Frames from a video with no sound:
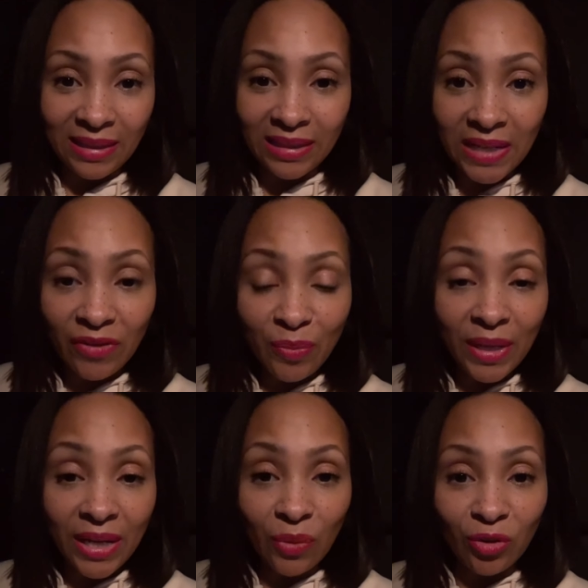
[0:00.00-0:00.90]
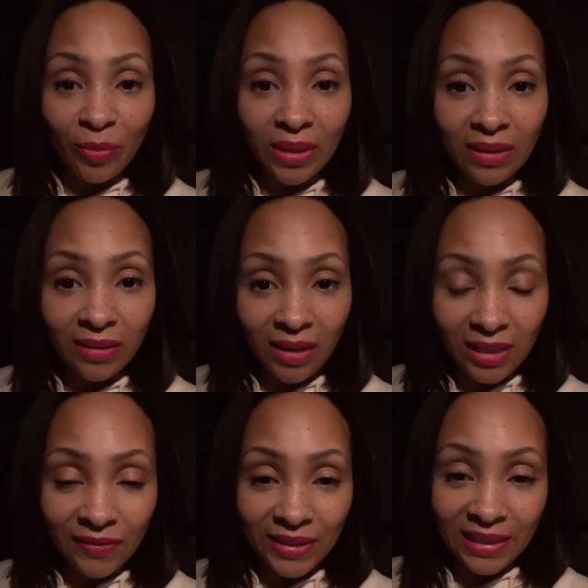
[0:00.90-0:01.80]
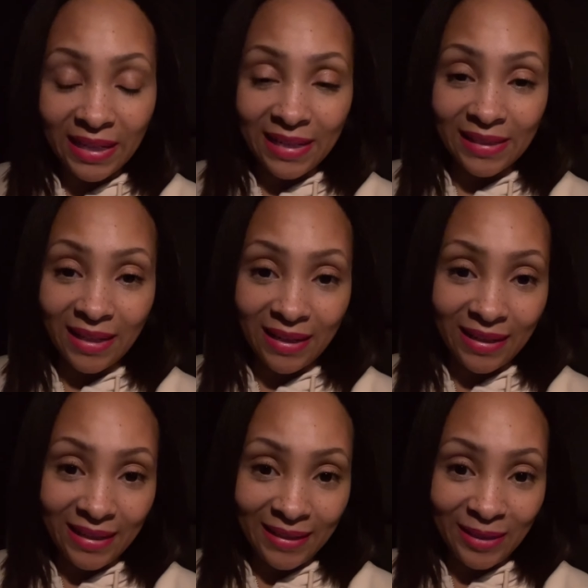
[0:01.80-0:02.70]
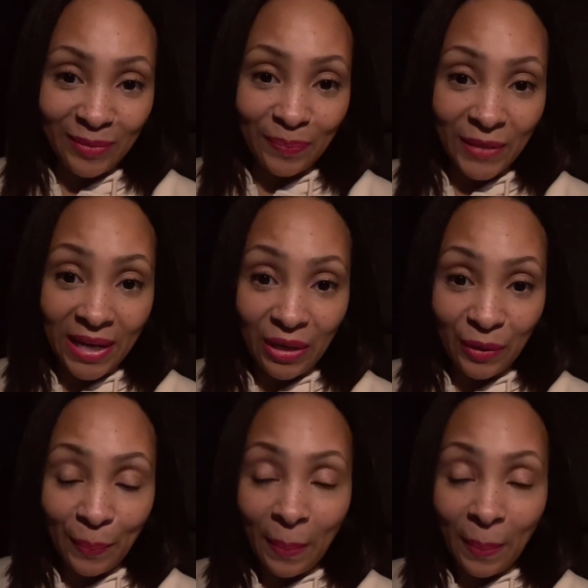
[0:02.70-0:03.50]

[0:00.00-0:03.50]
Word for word: he's never met a woman as confident as I am. Now,